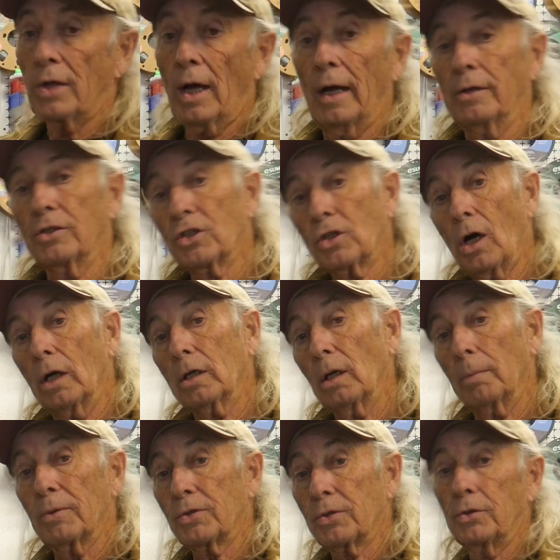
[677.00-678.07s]
I stock
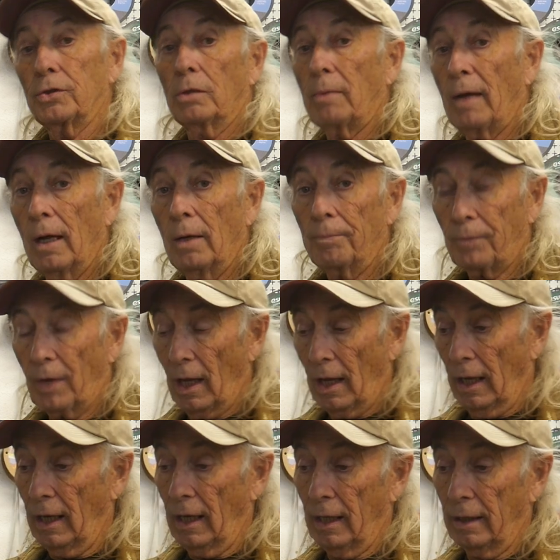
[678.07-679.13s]
up a certain amount
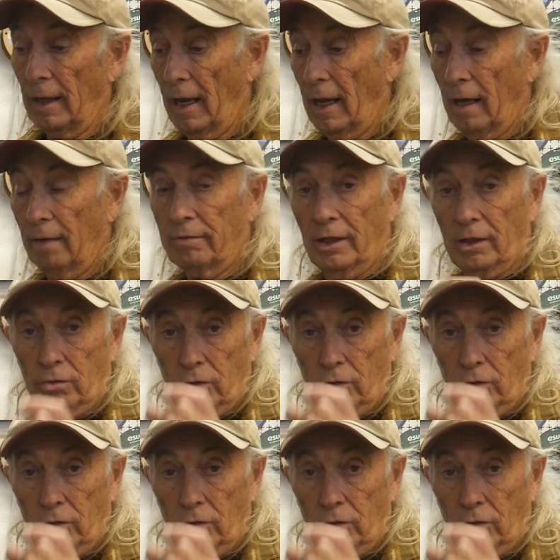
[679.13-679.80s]
and I have like,